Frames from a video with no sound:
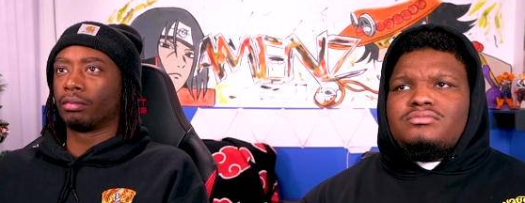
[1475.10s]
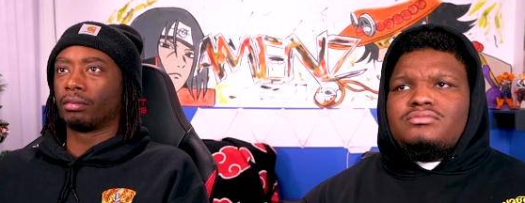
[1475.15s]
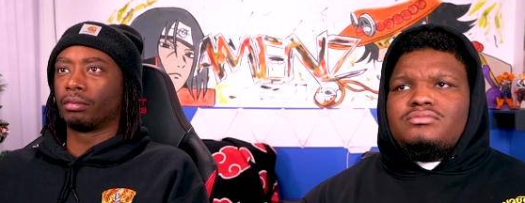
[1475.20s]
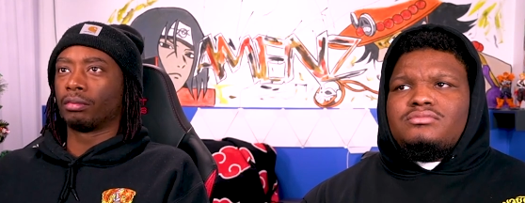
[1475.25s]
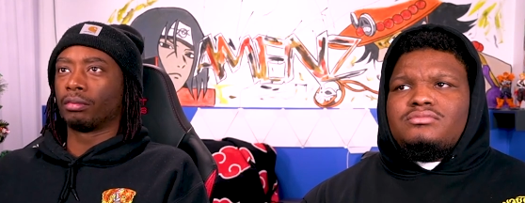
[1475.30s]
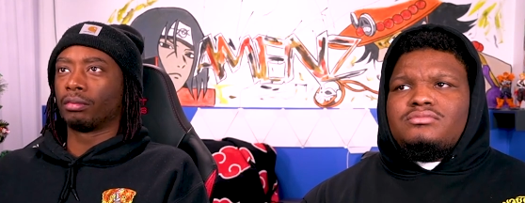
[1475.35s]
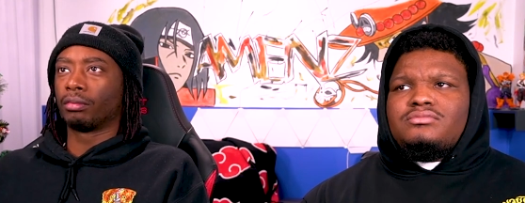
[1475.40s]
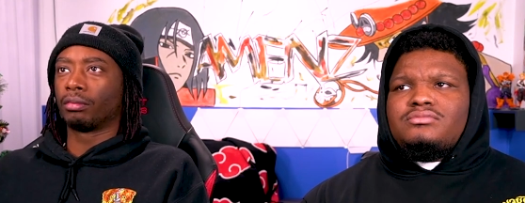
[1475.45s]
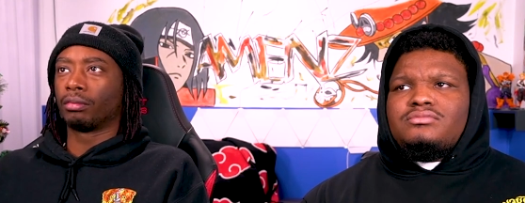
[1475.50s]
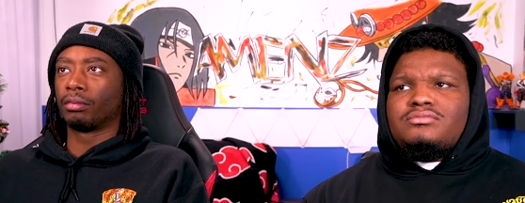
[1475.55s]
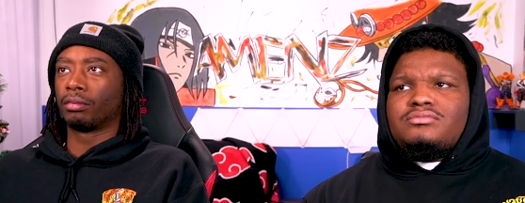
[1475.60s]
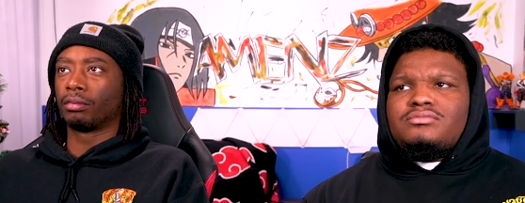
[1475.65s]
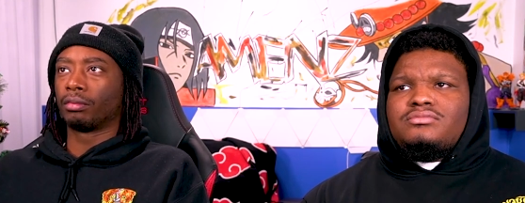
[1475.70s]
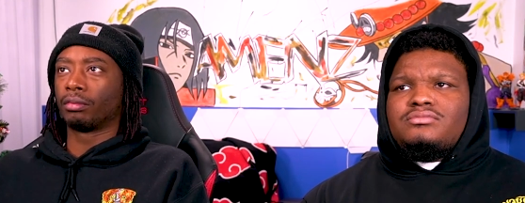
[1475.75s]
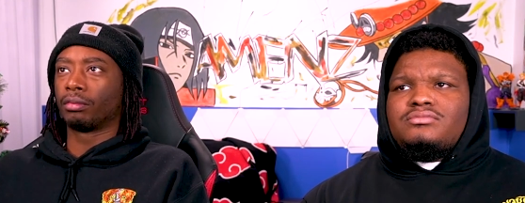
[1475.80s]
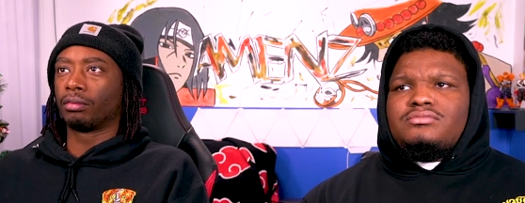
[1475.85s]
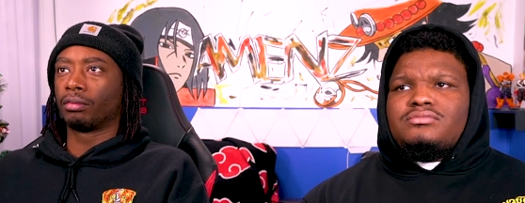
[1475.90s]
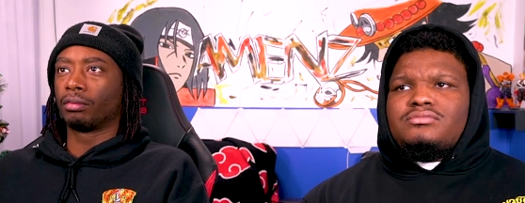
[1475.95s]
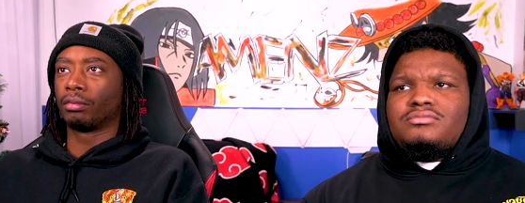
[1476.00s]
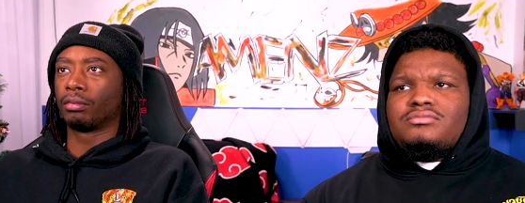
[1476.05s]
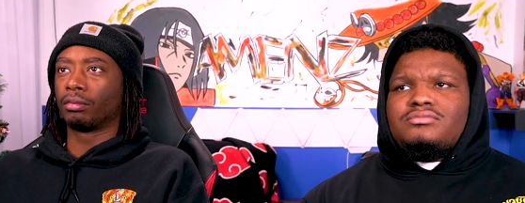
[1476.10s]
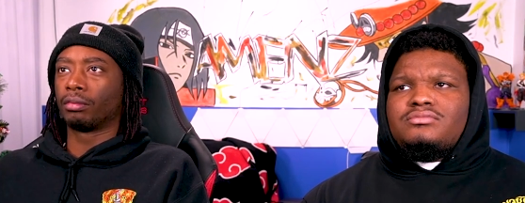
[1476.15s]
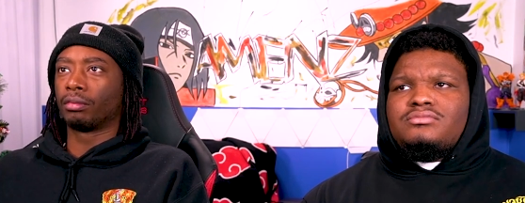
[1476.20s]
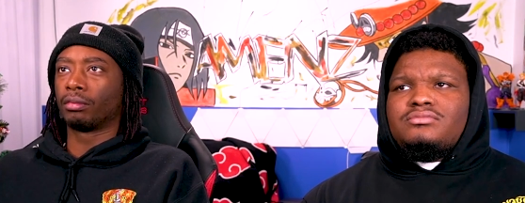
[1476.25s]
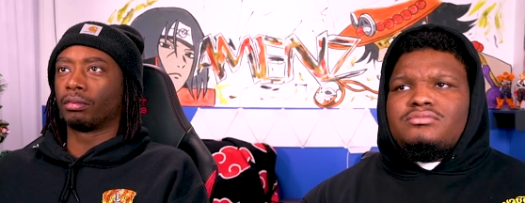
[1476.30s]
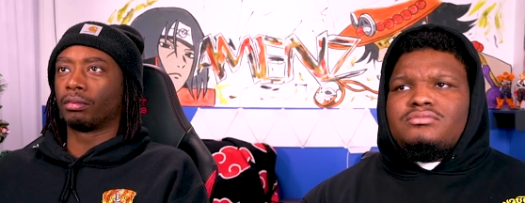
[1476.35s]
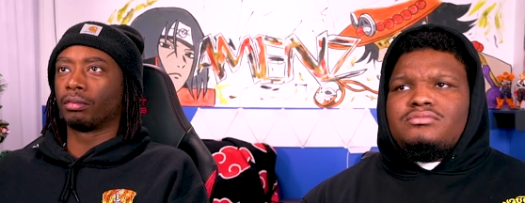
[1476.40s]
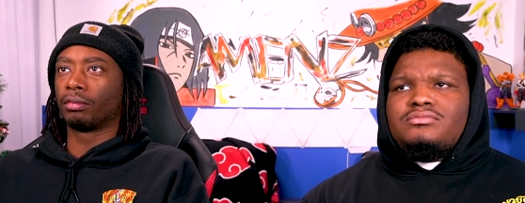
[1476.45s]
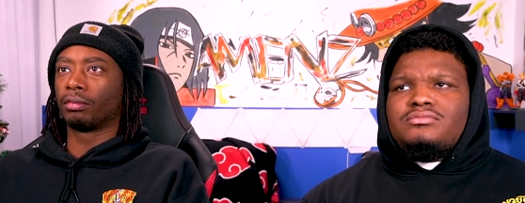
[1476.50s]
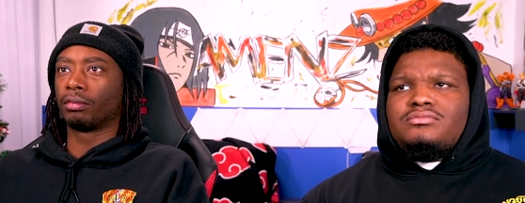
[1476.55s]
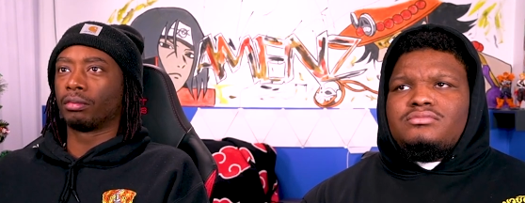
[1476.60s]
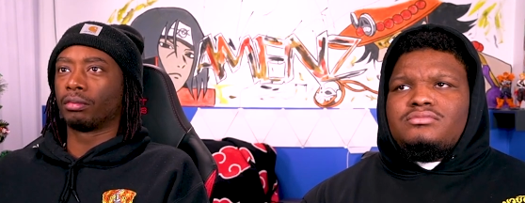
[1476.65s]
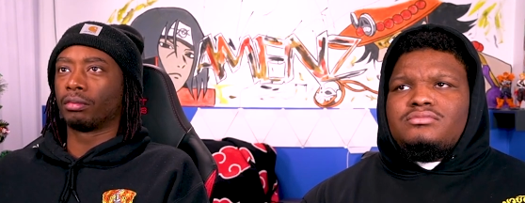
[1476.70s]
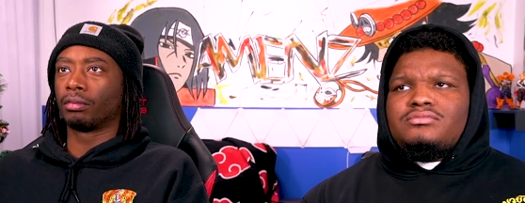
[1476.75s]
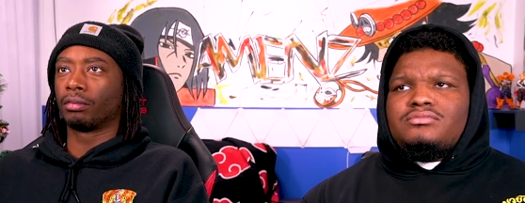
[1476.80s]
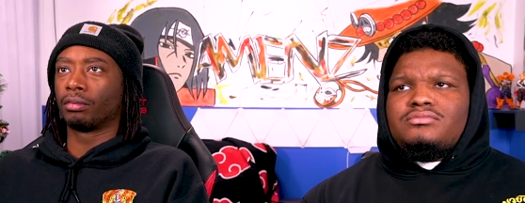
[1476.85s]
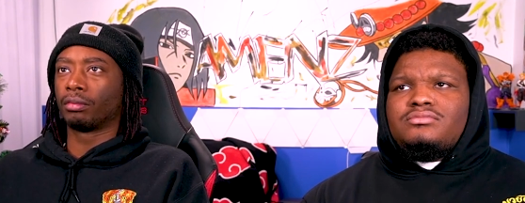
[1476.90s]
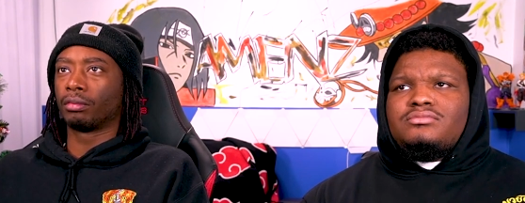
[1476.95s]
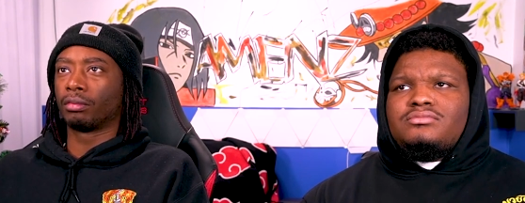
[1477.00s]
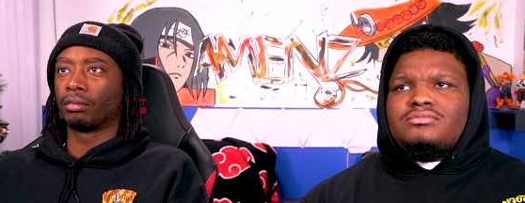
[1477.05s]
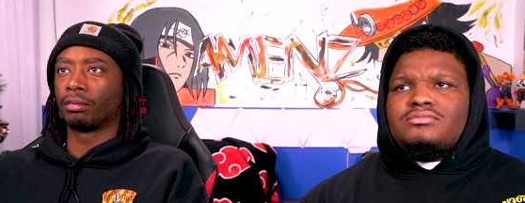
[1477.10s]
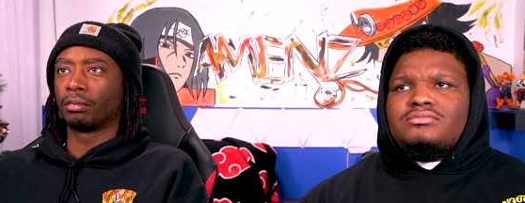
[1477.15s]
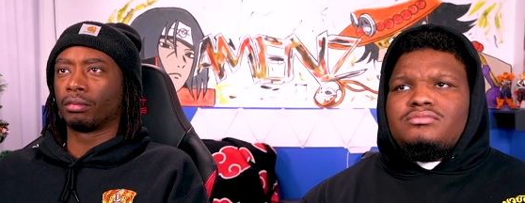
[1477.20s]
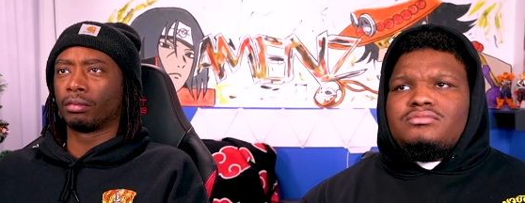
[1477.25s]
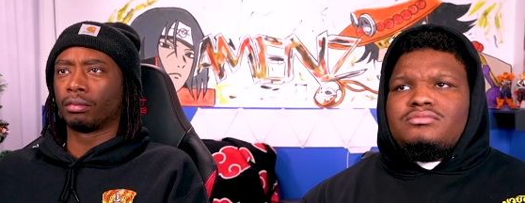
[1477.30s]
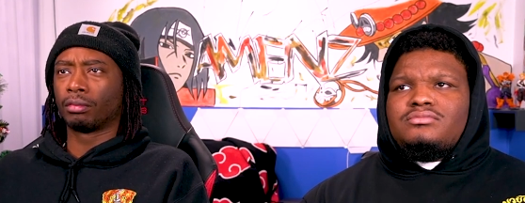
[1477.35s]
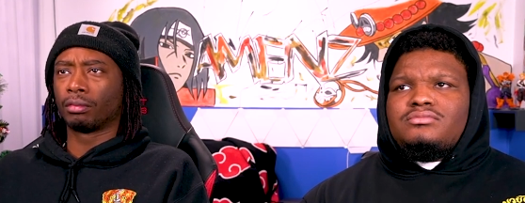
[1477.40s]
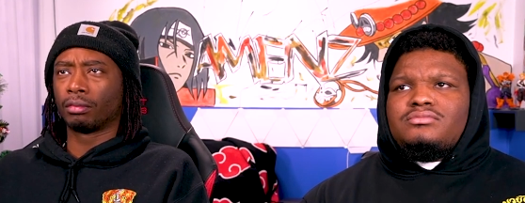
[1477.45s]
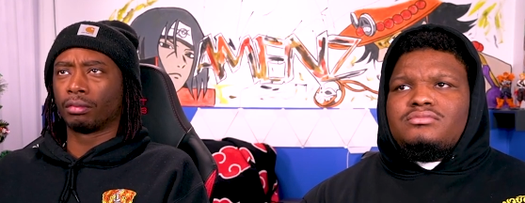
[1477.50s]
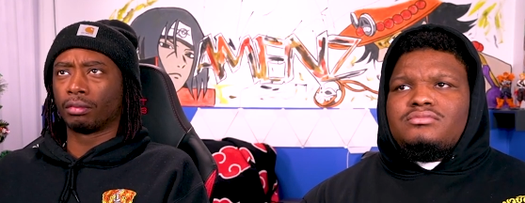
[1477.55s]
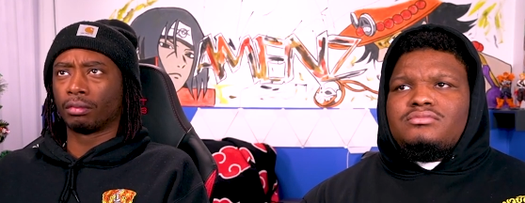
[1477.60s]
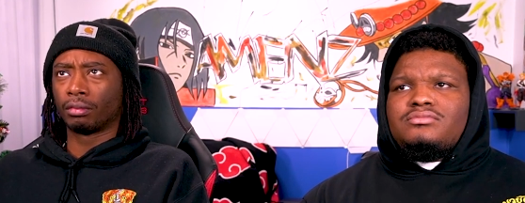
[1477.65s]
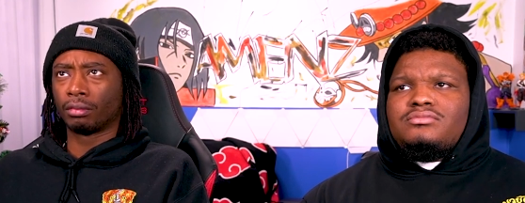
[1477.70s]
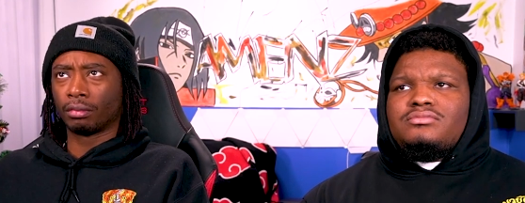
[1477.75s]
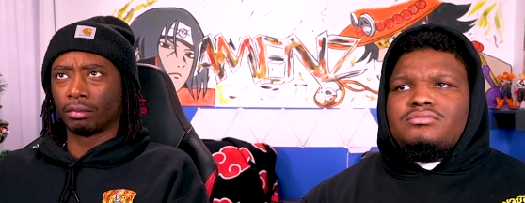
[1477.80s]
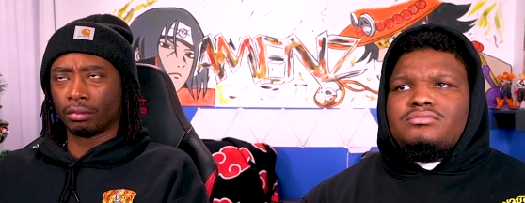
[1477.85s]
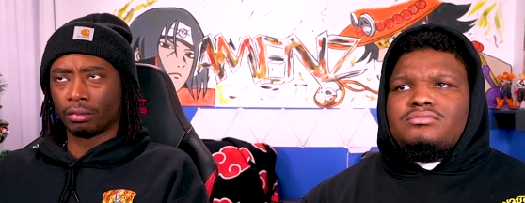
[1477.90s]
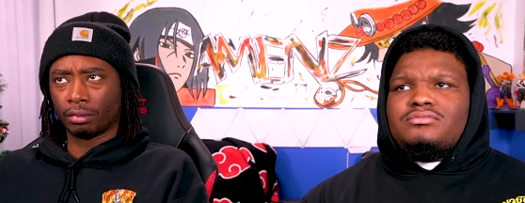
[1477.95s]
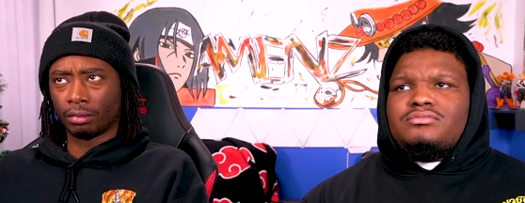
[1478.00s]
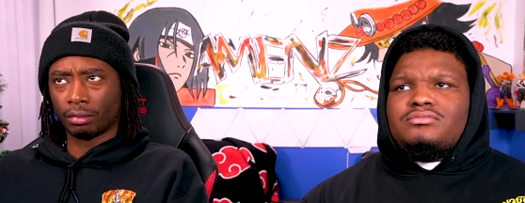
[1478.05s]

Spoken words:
[no speech]